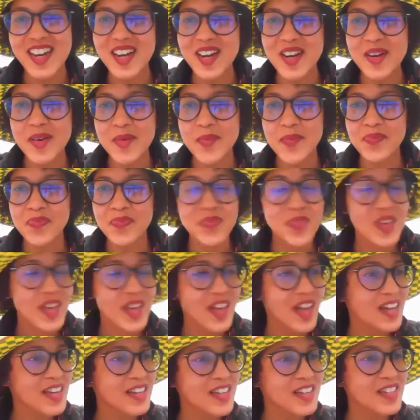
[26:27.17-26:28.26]
Um,
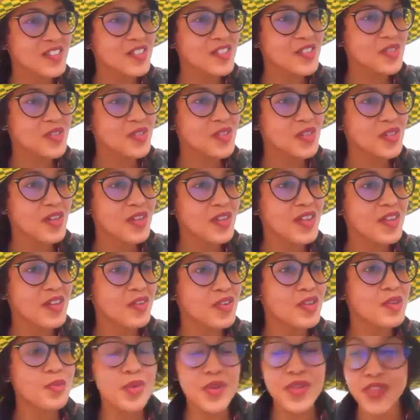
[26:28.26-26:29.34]
I'd like to
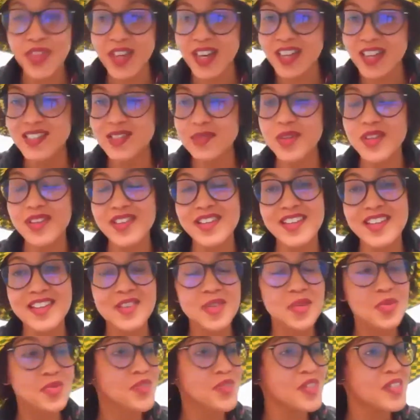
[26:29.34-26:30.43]
with that, with
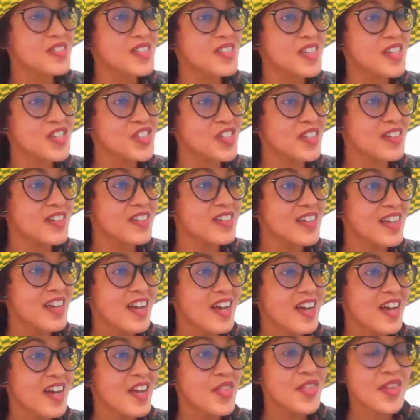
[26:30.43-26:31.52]
ending of the session,
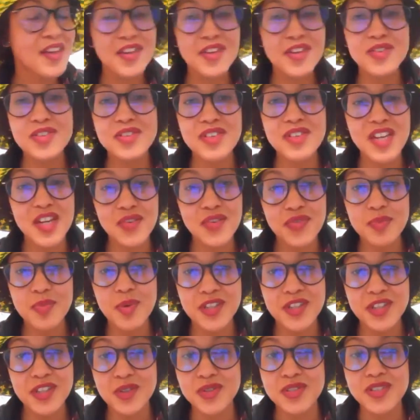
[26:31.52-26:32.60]
thank you to
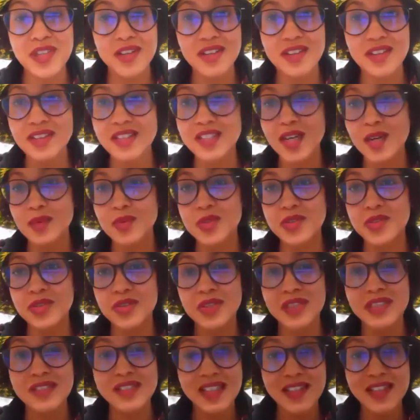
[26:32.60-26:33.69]
everybody who's taken the time to
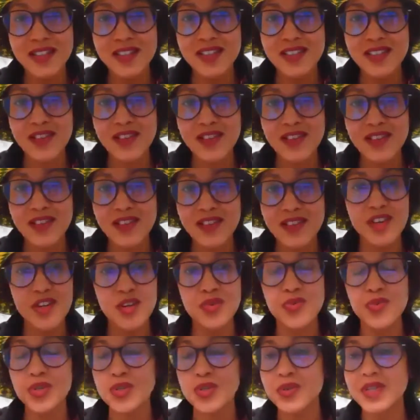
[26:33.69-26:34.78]
attend.
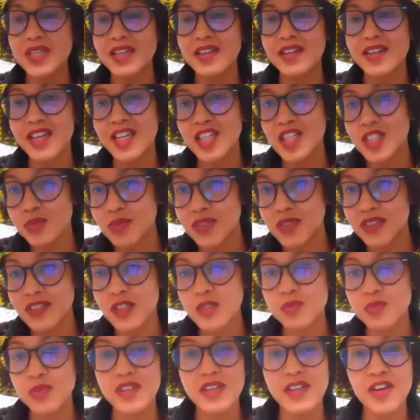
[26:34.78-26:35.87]
Thank you for your engagement.
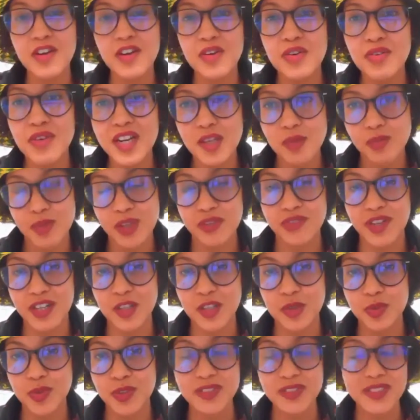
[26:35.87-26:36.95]
It's been incredibly
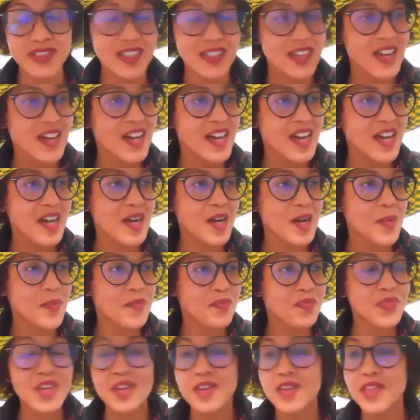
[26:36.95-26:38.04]
valuable.
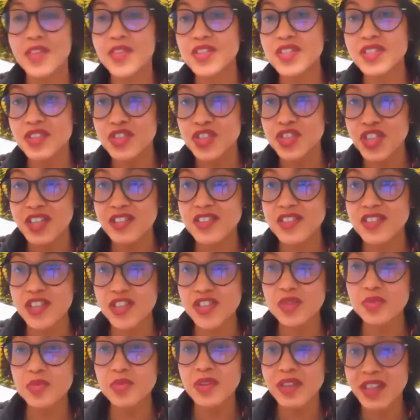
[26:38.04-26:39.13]
Um, this chat
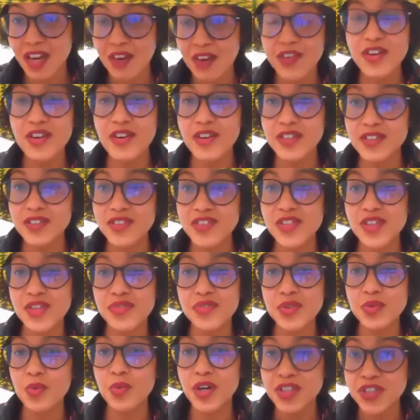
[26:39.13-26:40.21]
session will carry on. So
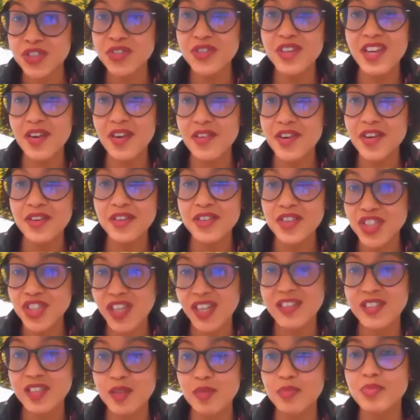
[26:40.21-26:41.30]
if you want to carry on
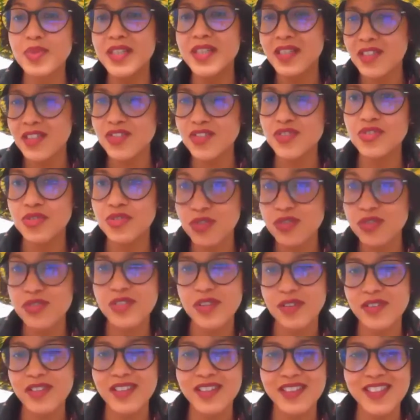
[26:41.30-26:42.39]
chatting, please do
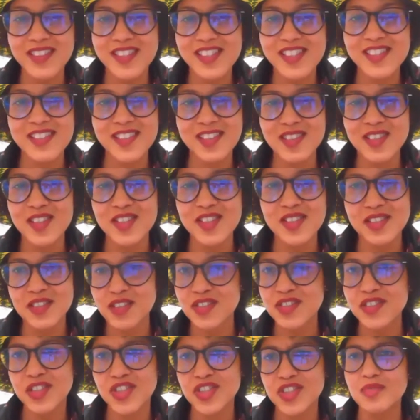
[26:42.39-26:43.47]
so in this, in this
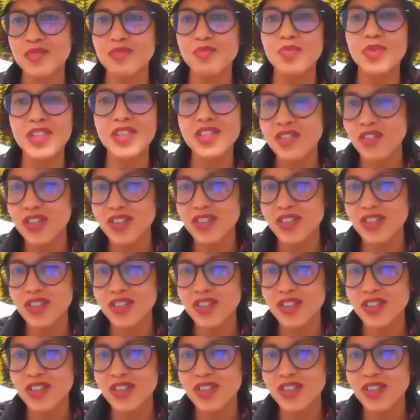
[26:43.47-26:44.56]
session. Please
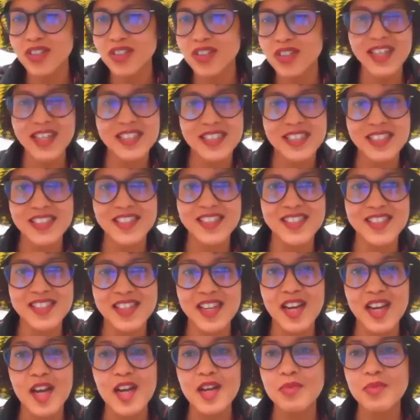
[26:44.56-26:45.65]
continue sharing
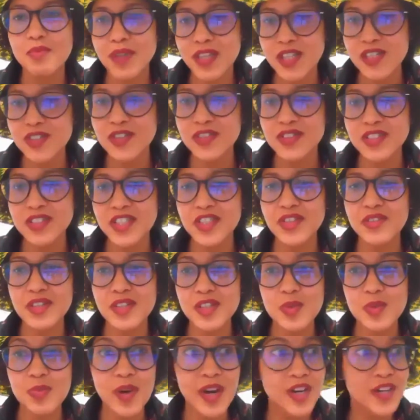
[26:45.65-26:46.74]
ideas. Please
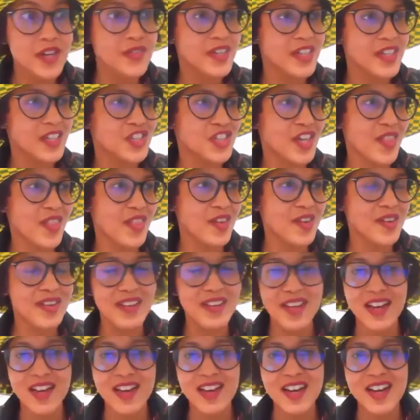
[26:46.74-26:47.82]
continue inspiring each
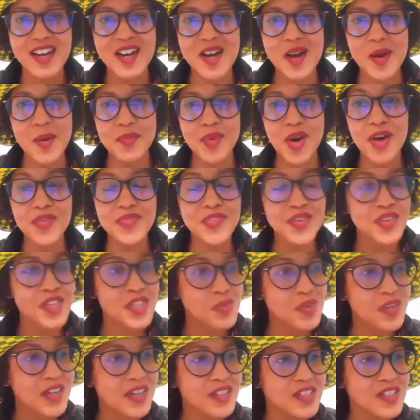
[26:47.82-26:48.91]
other. Um, after
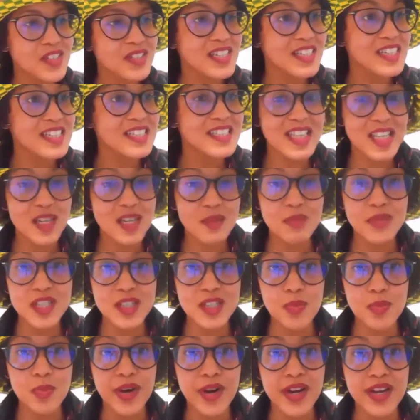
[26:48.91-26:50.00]
this, we're going to take a 10
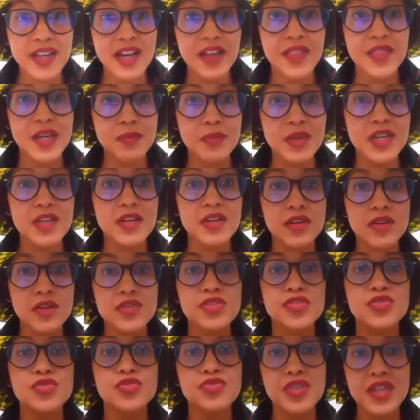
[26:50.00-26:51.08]
minute break and then we're going to
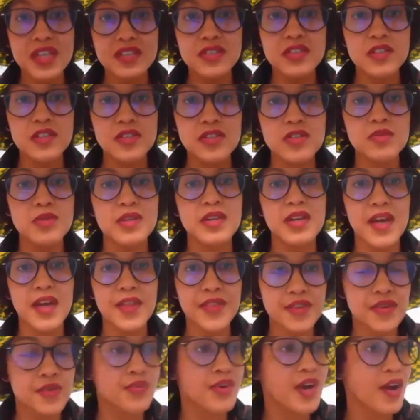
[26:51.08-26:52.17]
go straight into
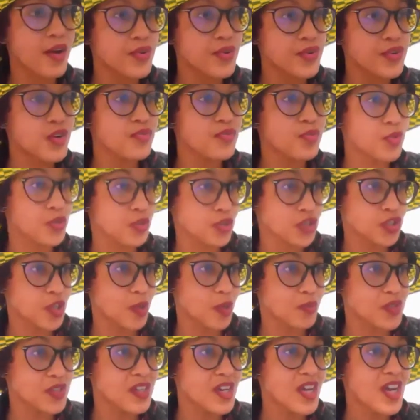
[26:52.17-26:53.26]
another round of
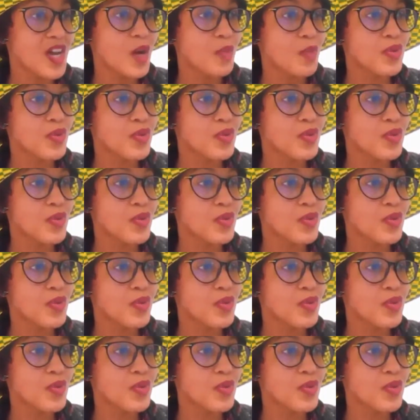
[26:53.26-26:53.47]
workshops.